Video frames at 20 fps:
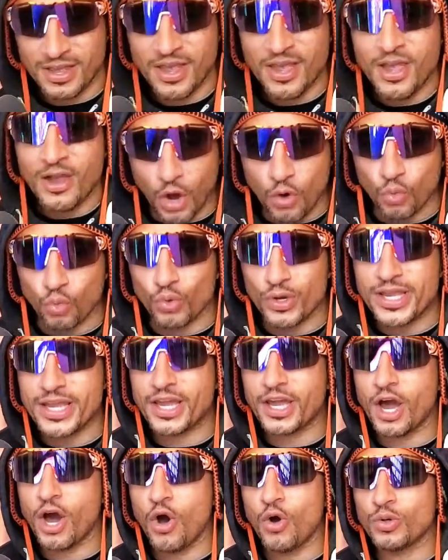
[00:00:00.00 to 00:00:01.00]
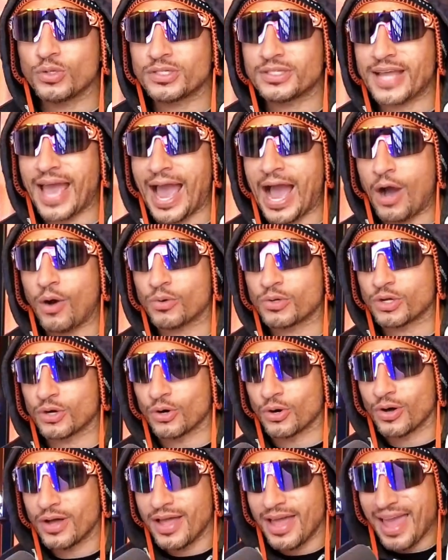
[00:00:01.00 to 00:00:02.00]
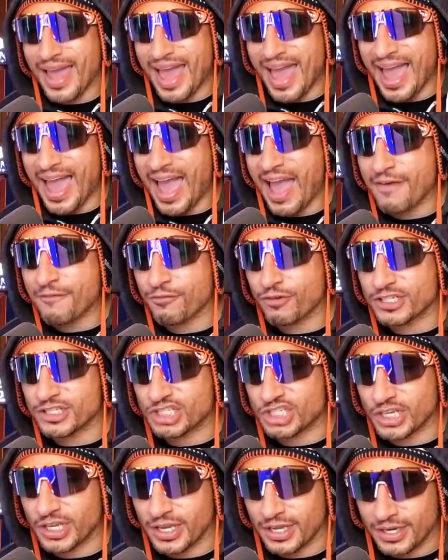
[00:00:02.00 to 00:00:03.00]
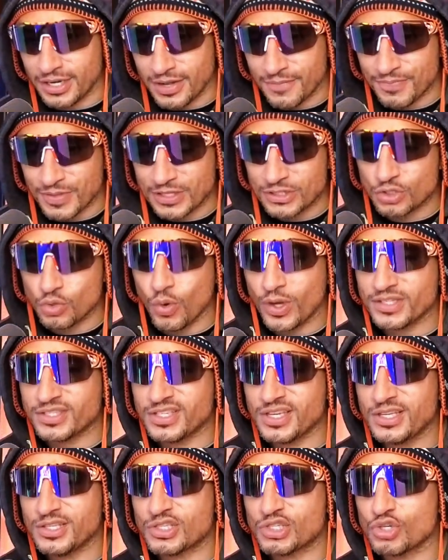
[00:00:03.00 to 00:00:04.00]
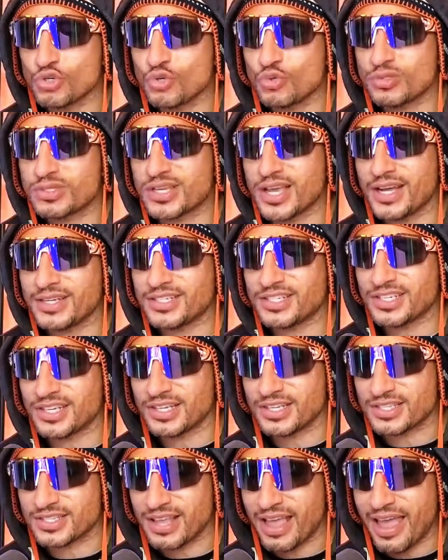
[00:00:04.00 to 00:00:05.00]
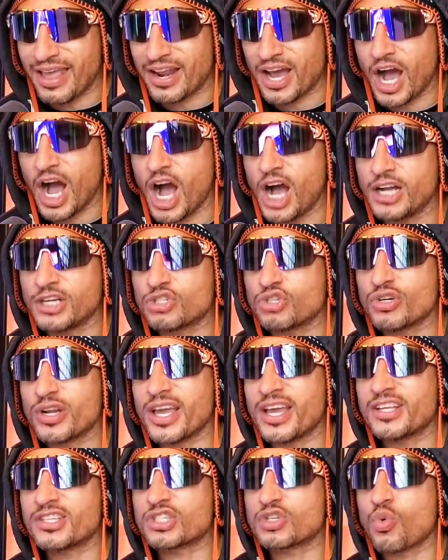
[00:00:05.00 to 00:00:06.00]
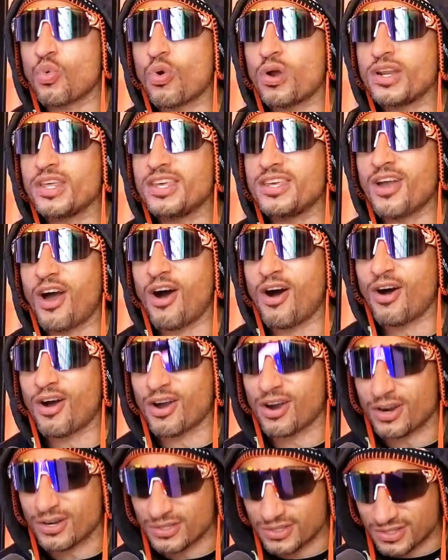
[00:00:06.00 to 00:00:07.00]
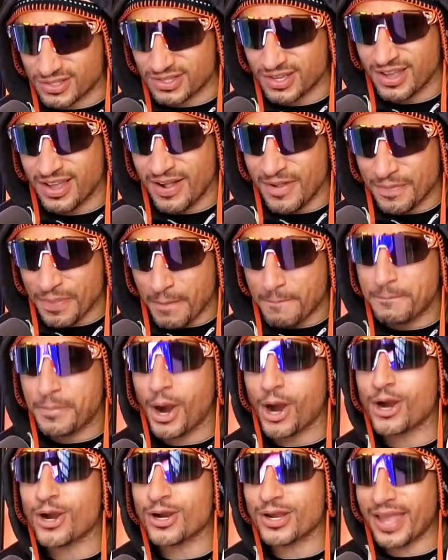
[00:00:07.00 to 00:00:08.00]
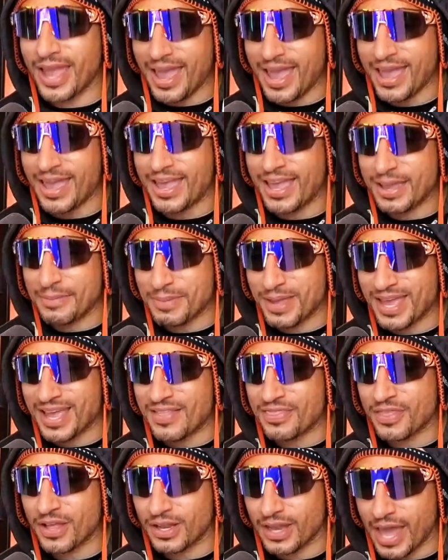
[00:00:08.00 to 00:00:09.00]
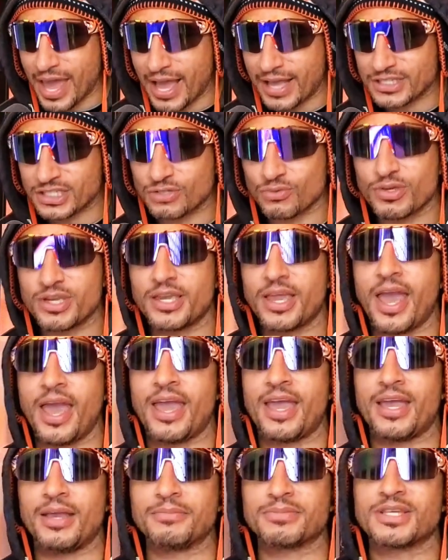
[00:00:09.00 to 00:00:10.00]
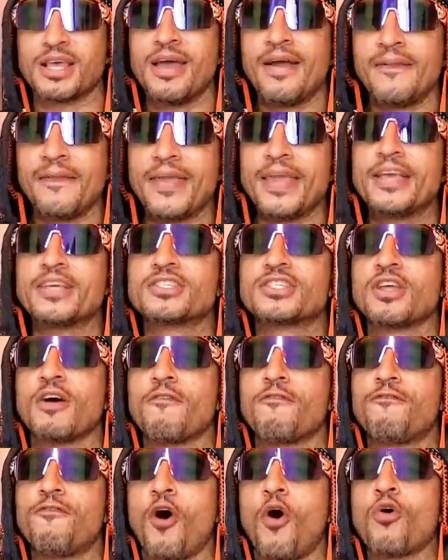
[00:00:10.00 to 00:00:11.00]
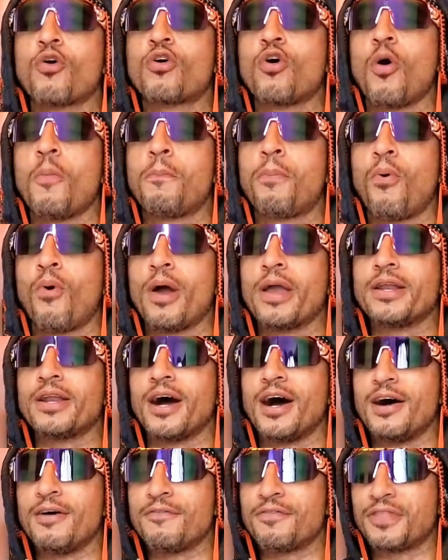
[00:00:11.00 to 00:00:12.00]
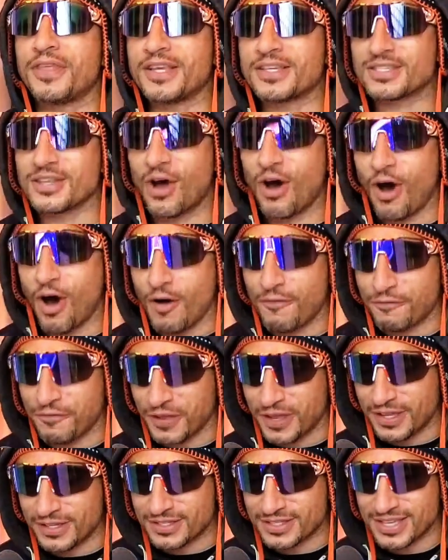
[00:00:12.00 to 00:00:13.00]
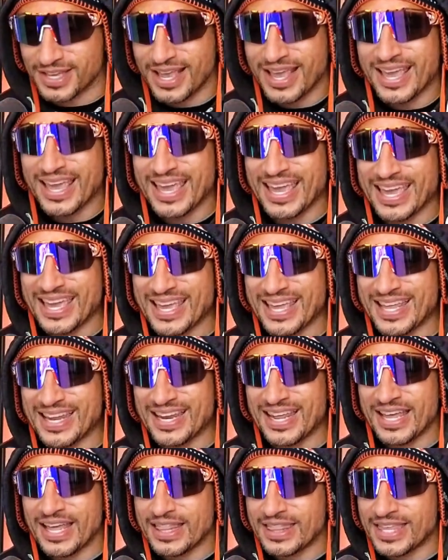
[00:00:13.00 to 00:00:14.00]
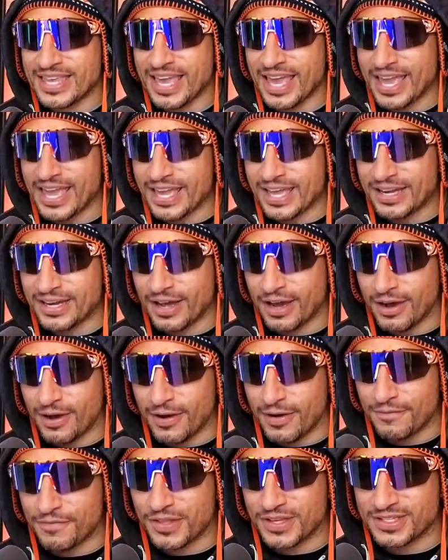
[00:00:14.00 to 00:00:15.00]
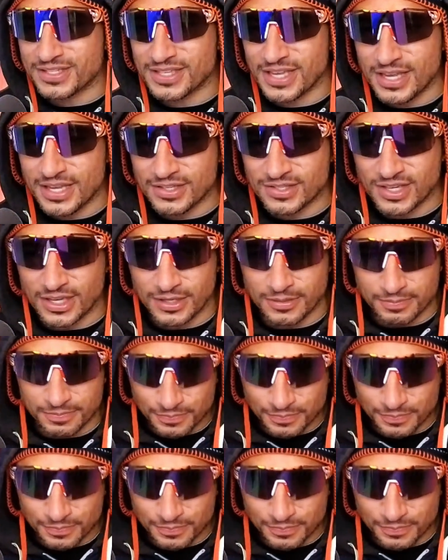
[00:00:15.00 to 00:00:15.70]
Rico Dowdle averaging 22 touches and 120 yards per game in the last 3 games. He is the focal point of this offense in the end of the season.